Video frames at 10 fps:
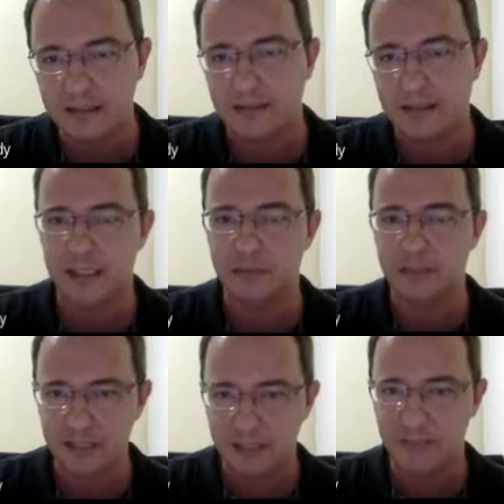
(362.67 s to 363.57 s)
the
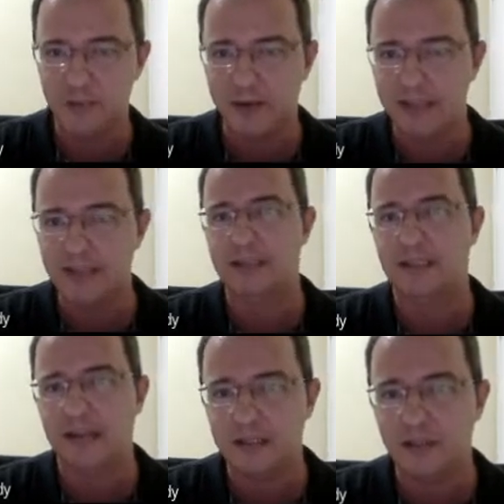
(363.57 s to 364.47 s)
subsystems, right,
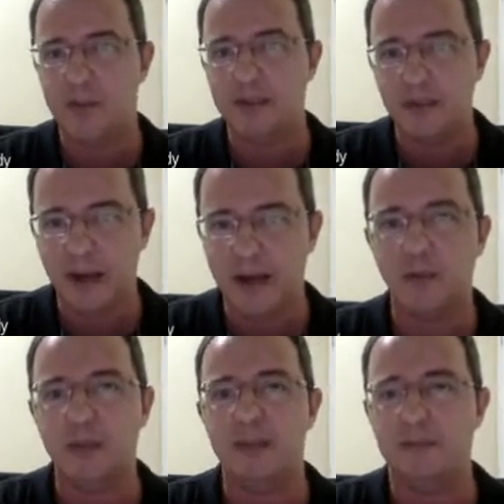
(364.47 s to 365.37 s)
start to interact
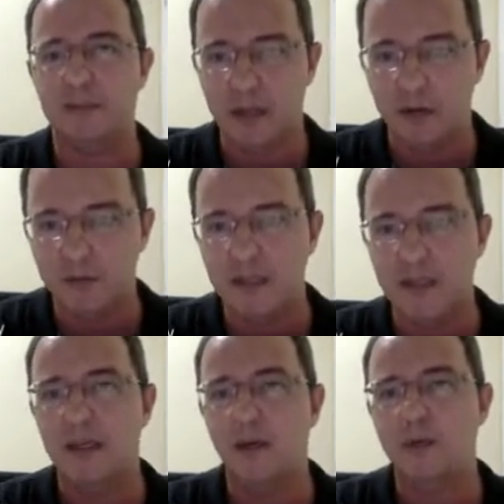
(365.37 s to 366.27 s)
with themselves,
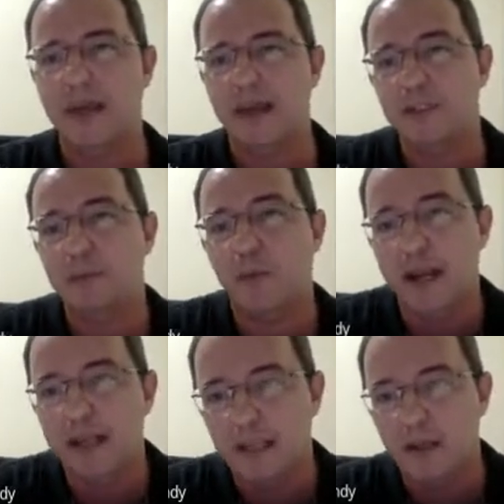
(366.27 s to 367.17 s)
we have
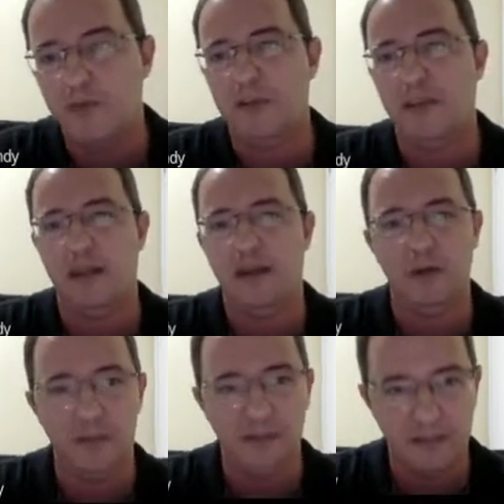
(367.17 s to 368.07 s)
spreading of
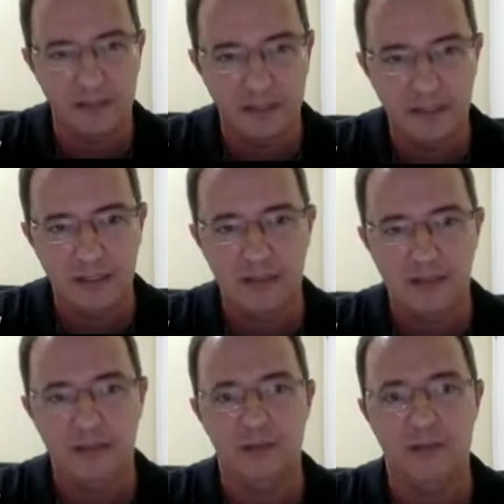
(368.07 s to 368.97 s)
entanglement,
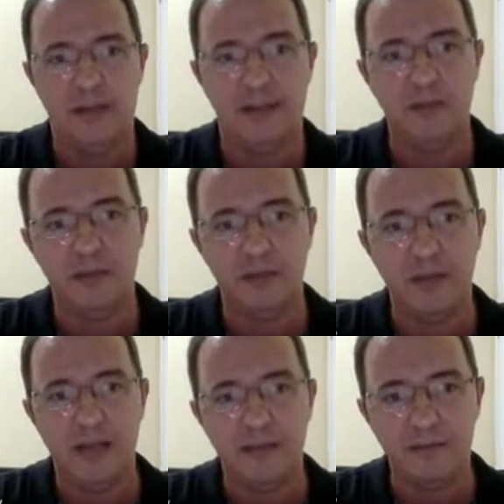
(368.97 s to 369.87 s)
right? We
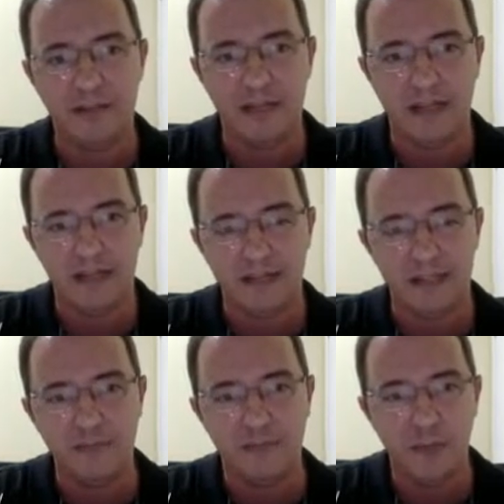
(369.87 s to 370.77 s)
have the
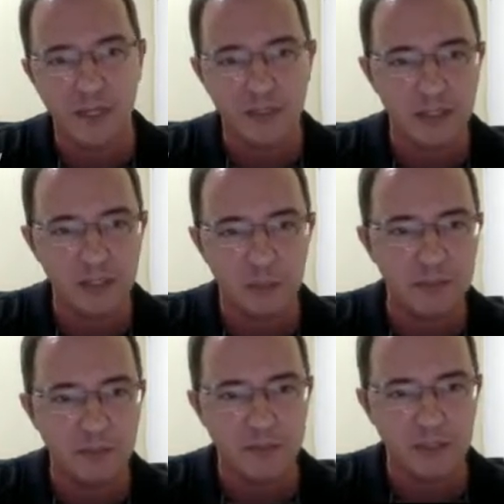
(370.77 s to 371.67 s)
information, the
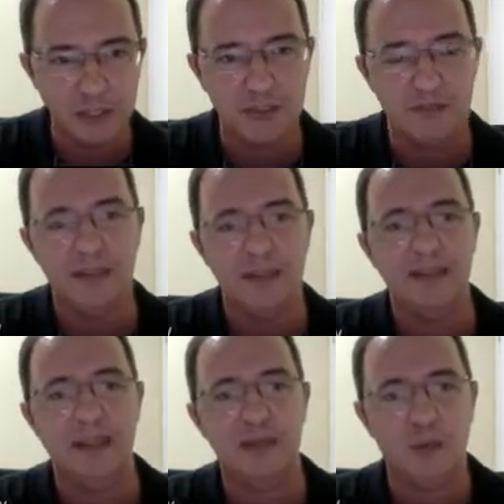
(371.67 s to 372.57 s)
superposition
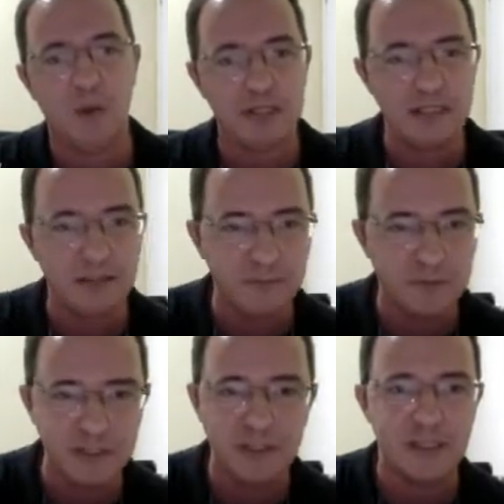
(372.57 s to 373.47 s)
that was in the
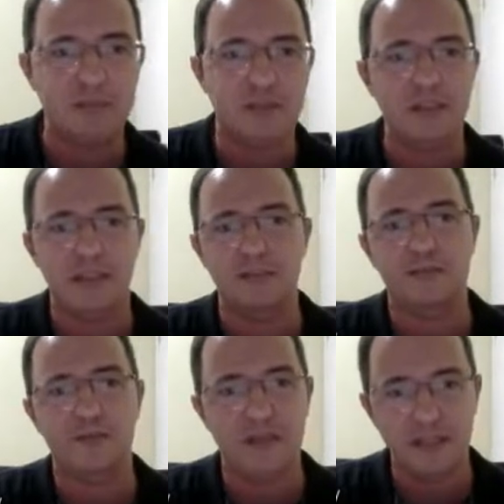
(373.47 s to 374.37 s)
first subsystem,
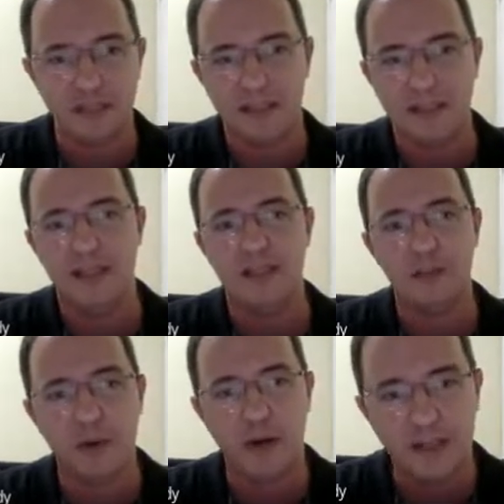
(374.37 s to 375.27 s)
for instance,
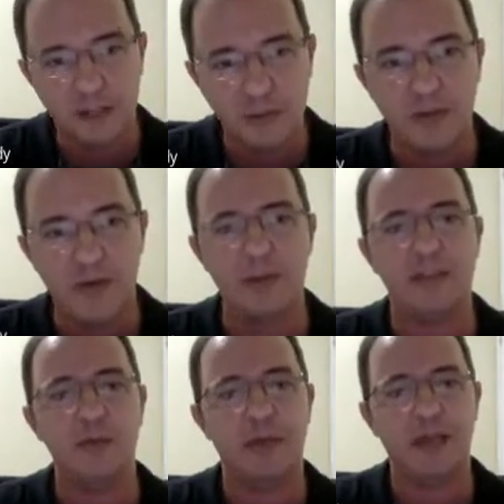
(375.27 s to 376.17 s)
spreads to the
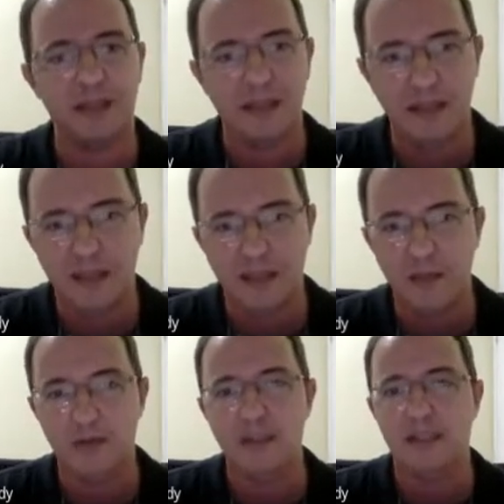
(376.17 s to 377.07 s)
other, we get an
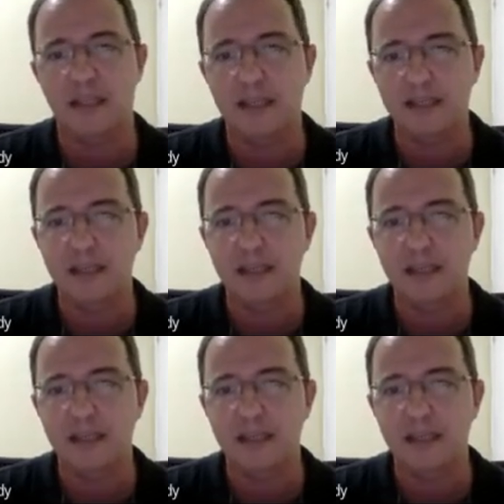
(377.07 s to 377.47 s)
entangled state,